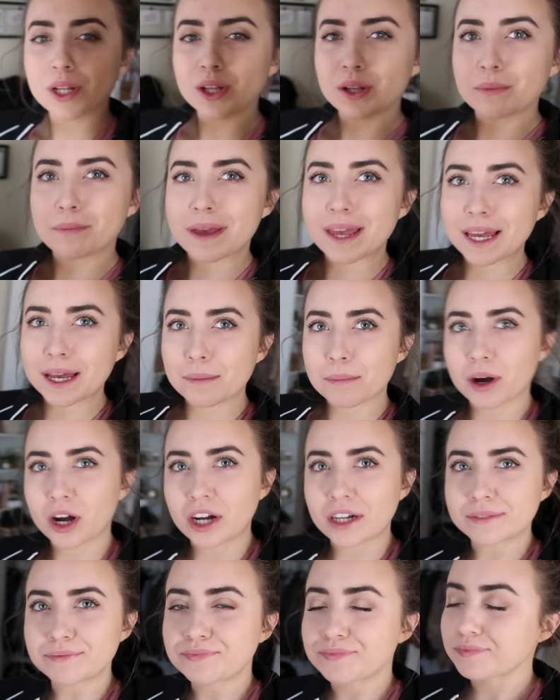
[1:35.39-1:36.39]
Put a little makeup
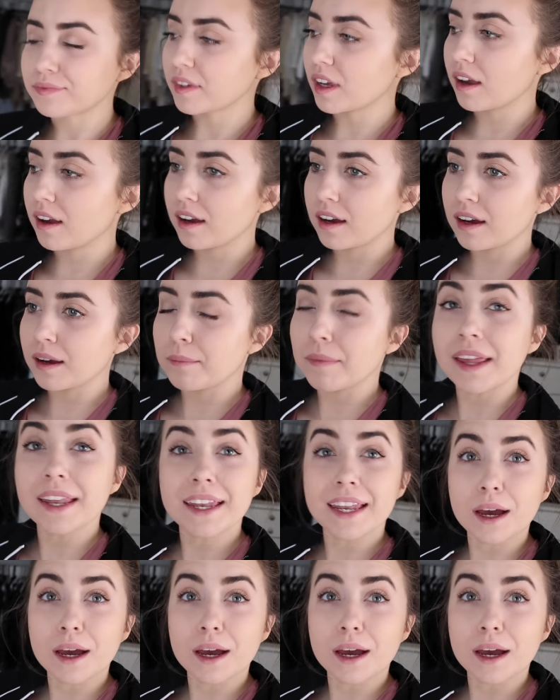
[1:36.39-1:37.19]
on. Um,